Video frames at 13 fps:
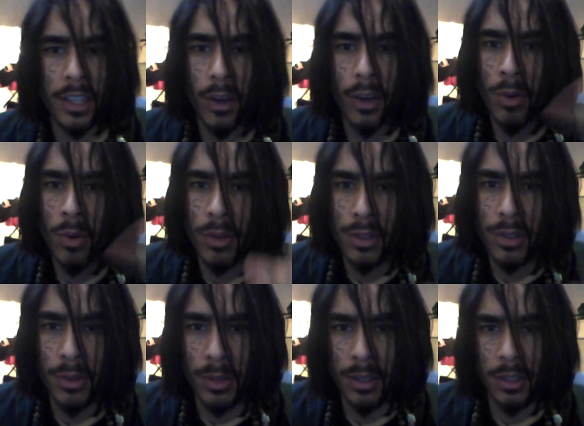owners
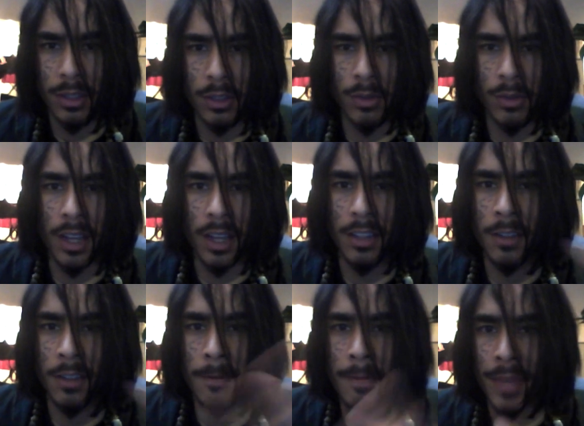who are going to scrutinize
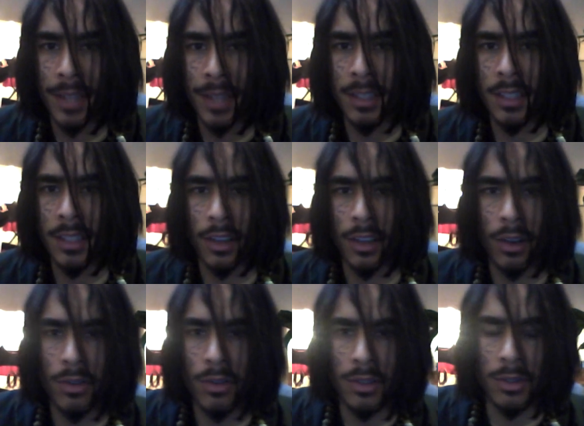him, assistant
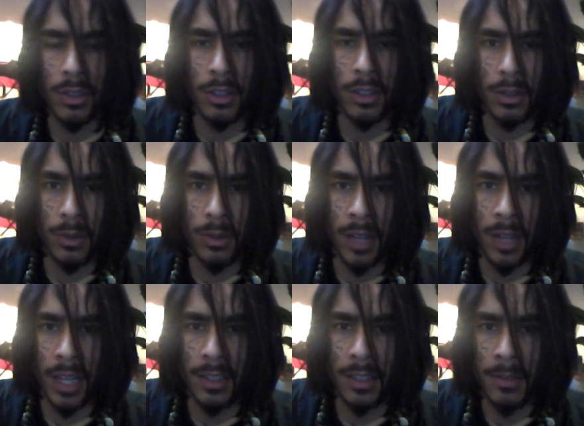coach who's going to
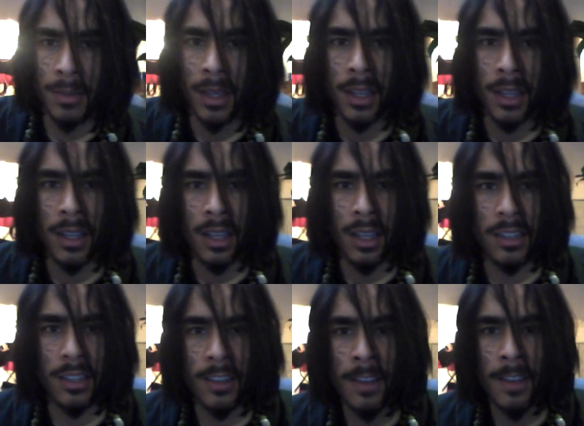scrutinize him,
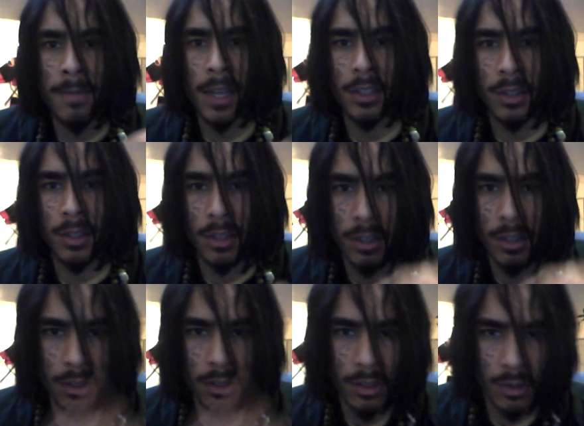his teammates are going
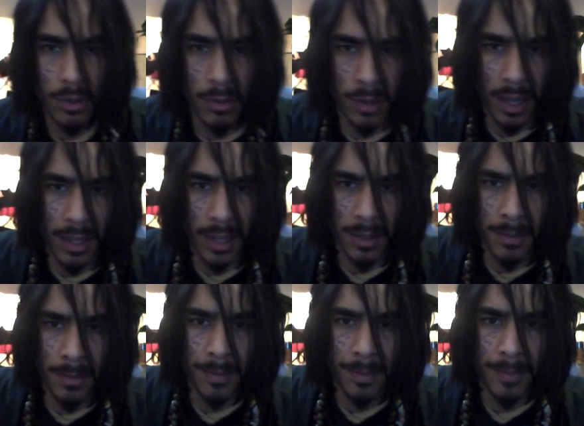to scrutinize him,